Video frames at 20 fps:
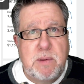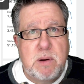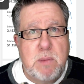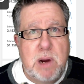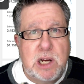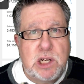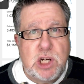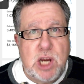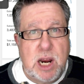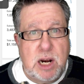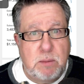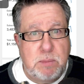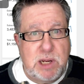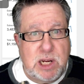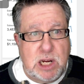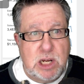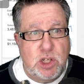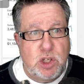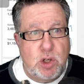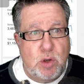to my channel
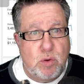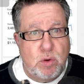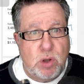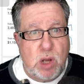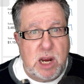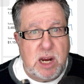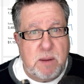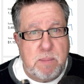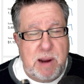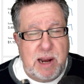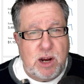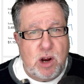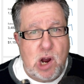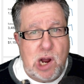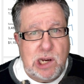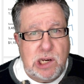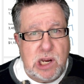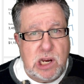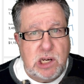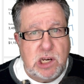because you like my
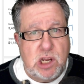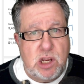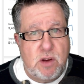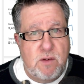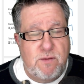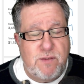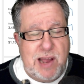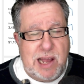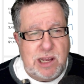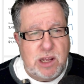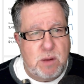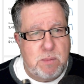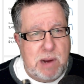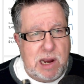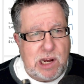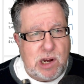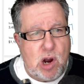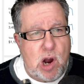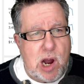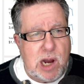content and you value my
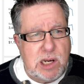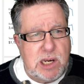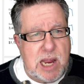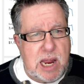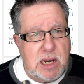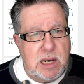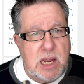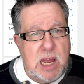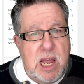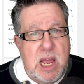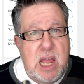content.